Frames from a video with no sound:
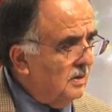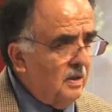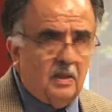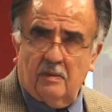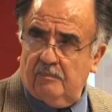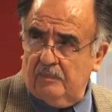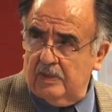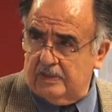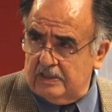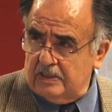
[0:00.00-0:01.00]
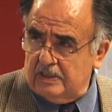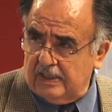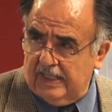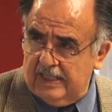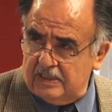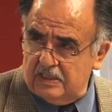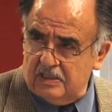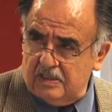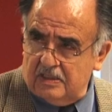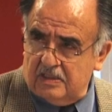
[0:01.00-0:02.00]
Uh, this is the gas
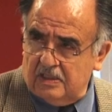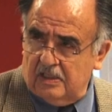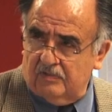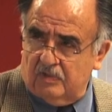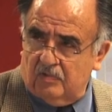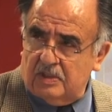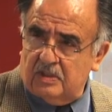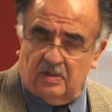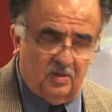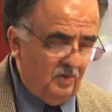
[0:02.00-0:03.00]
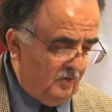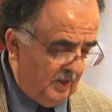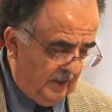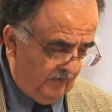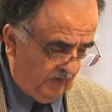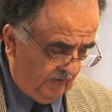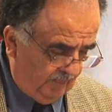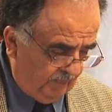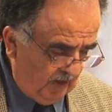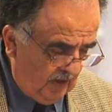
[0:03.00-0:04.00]
stuff, the residue, and what have you.
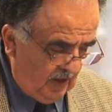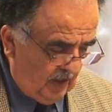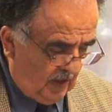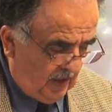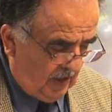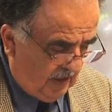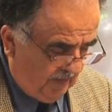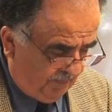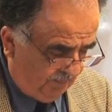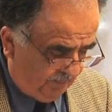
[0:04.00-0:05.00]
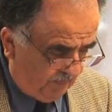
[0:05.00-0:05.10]
Um,